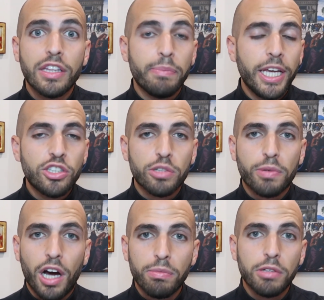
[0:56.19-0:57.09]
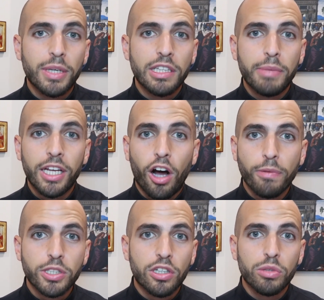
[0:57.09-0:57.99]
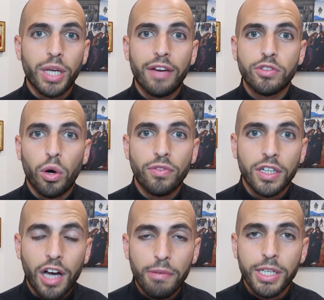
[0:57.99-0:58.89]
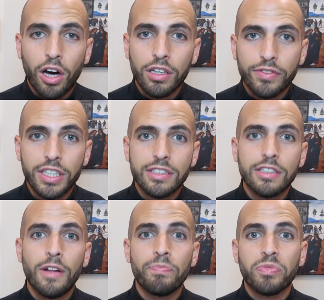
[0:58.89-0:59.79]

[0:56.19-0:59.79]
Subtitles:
the major problem and the main obstacle we have to overcome in all of this